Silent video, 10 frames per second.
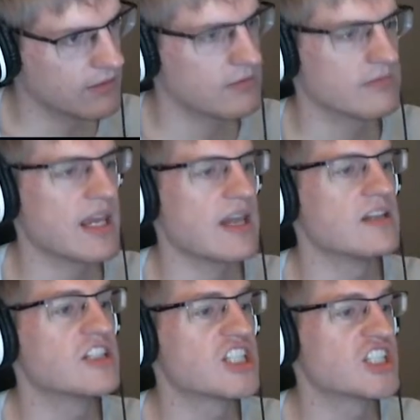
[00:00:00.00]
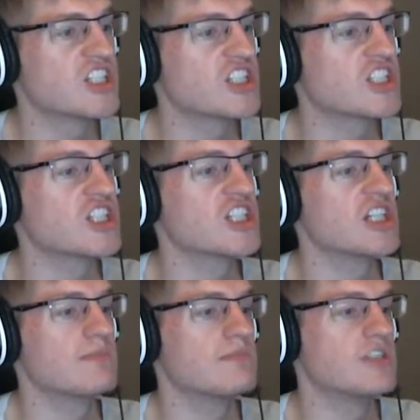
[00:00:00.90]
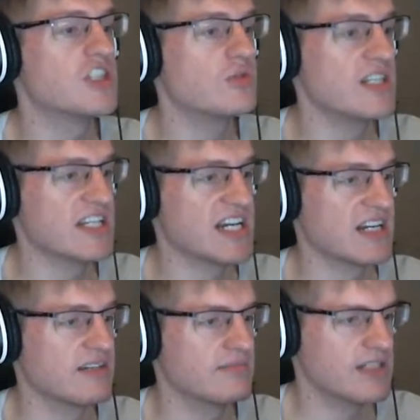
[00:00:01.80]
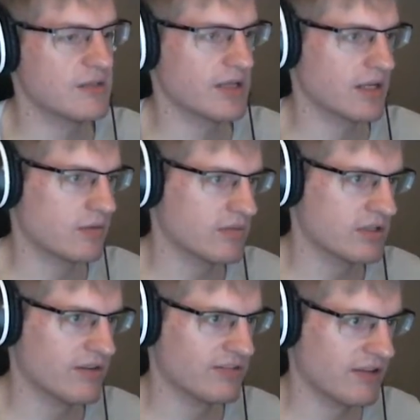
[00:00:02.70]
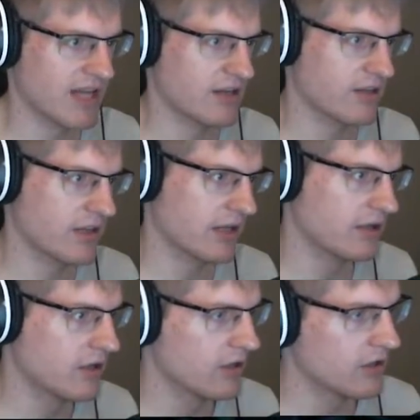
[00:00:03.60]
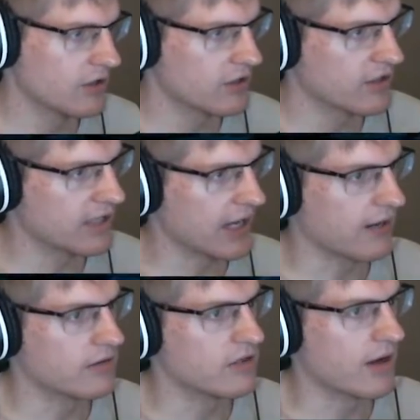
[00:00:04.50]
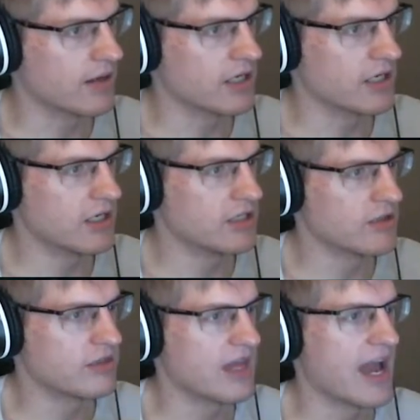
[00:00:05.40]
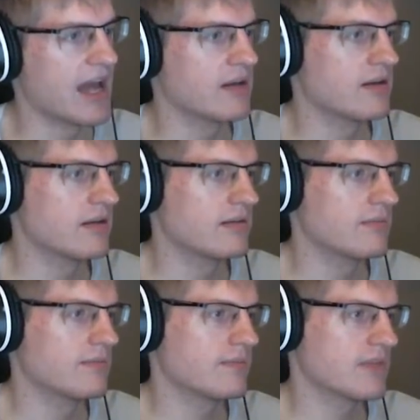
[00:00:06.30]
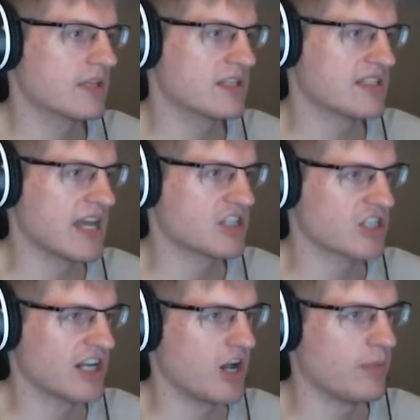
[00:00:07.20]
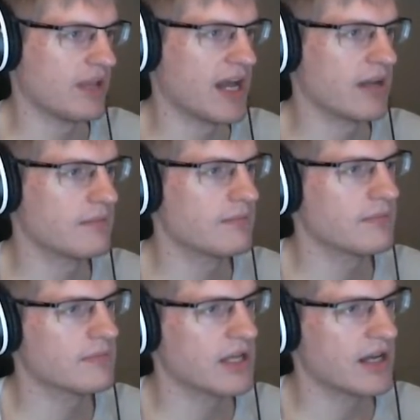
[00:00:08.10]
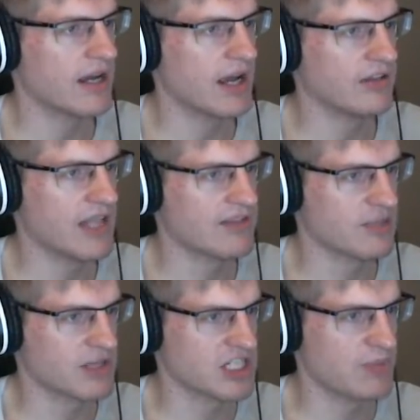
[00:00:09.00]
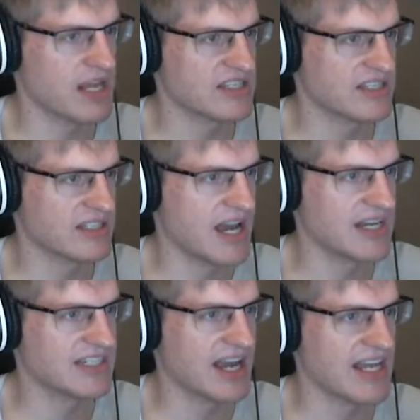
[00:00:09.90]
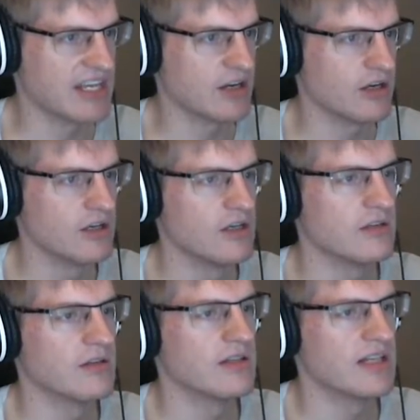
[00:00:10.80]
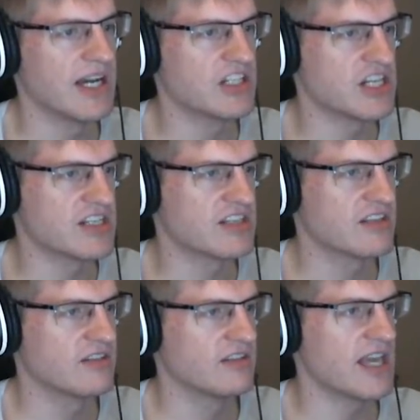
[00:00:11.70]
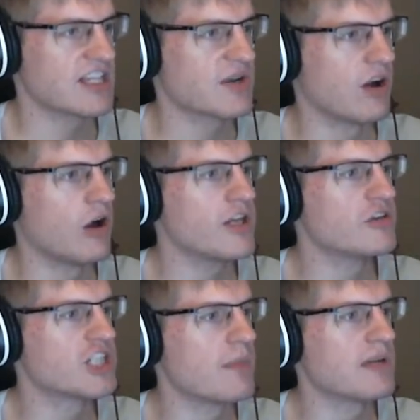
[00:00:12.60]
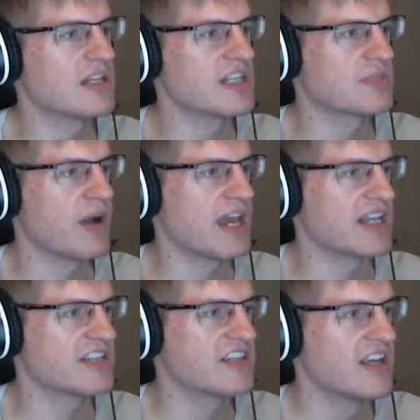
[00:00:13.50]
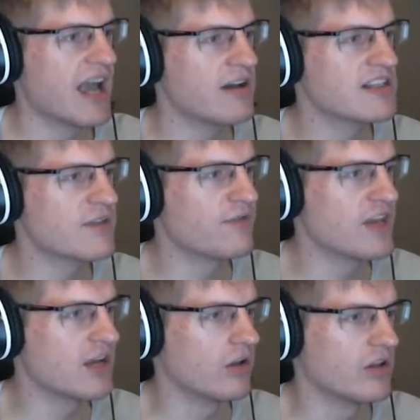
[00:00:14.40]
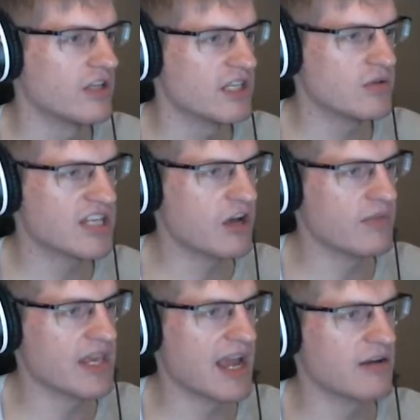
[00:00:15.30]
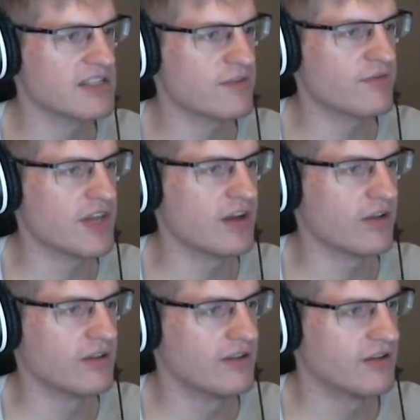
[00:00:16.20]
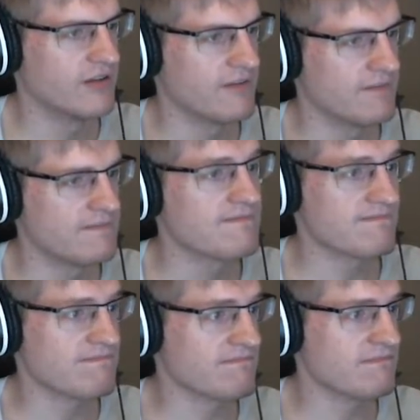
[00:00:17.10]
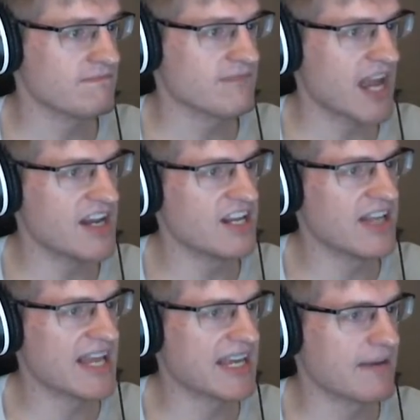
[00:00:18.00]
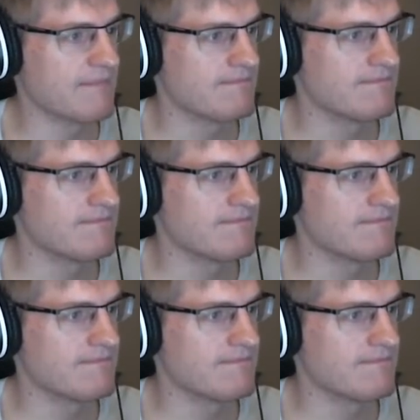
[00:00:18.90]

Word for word: Okay, stop doing that. There we go. Don't even have to land on the thing. Okay, now I'm gonna do that because that's just gonna help a lot. I only have so much space to not die here. Ah, jeez. Yeah, that's right. All you jump into the spikes. How does it feel? You tell me. How does it feel? Hmm? How do you like it? Ow!